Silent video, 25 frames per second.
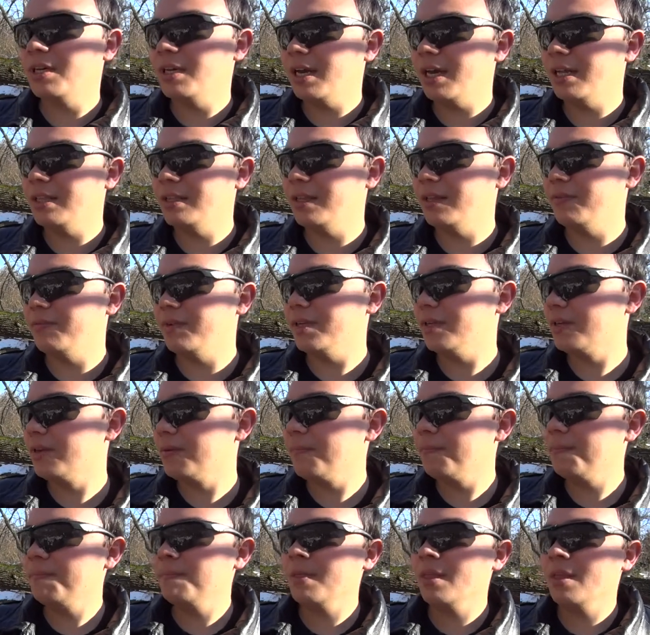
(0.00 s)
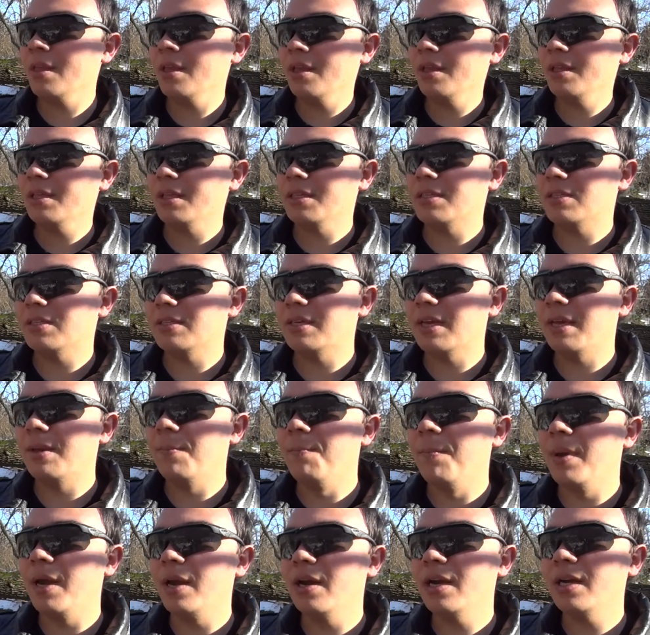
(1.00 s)
I love it. This is a
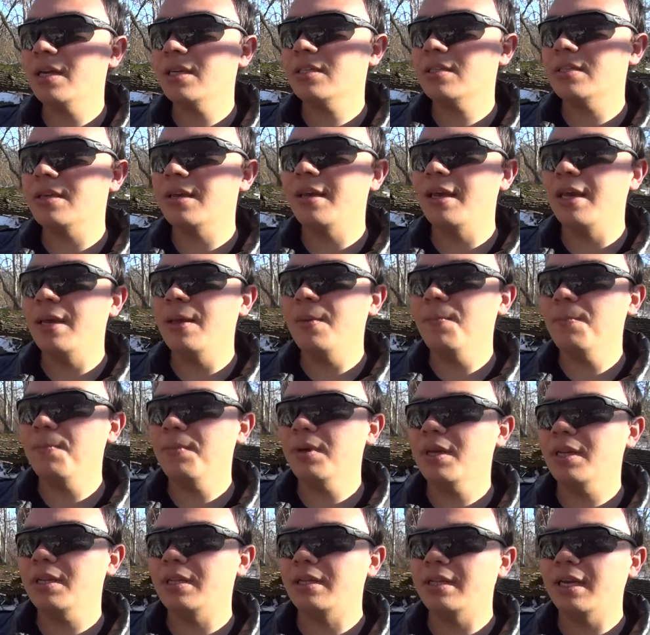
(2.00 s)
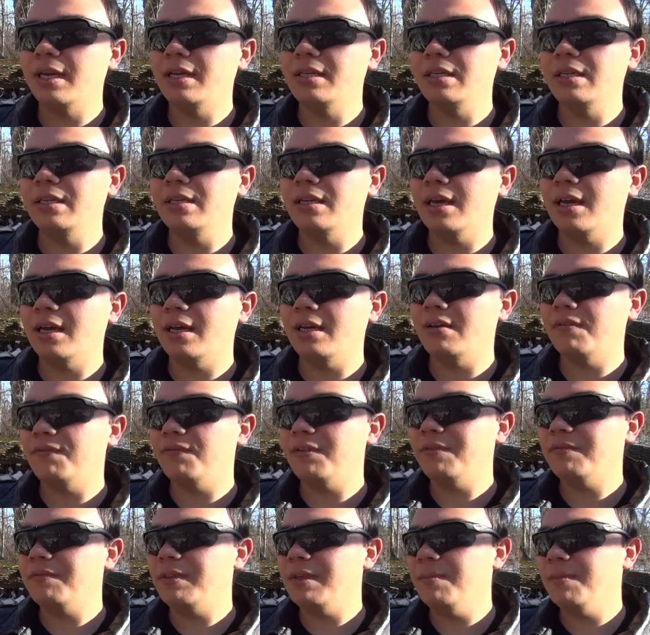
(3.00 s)
Barrett M99
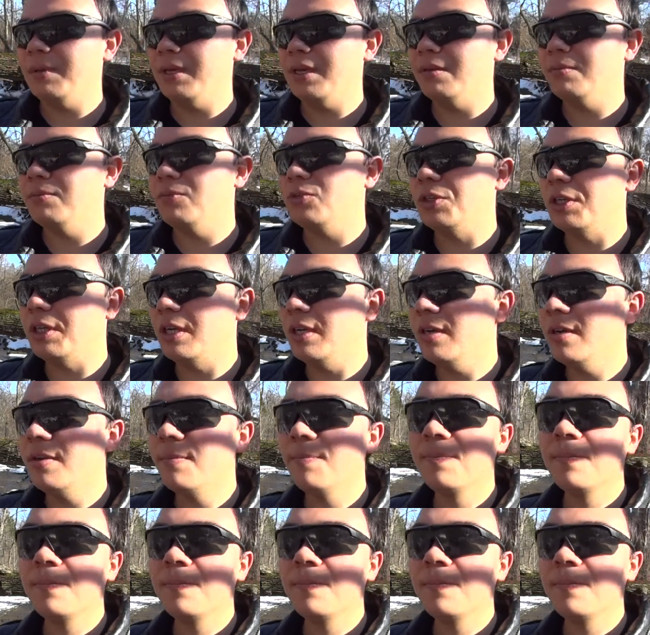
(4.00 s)
50 BMG